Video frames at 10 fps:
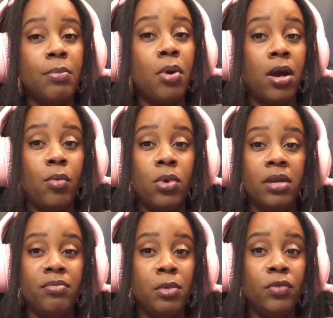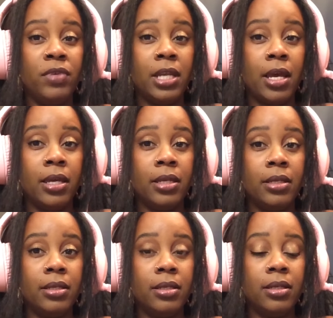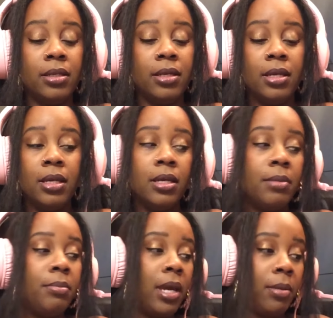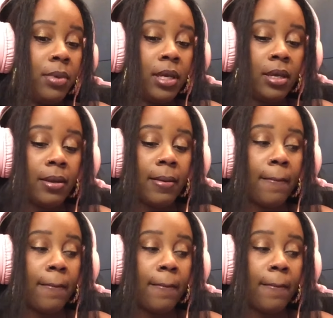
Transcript: Part one of movie night. Baby.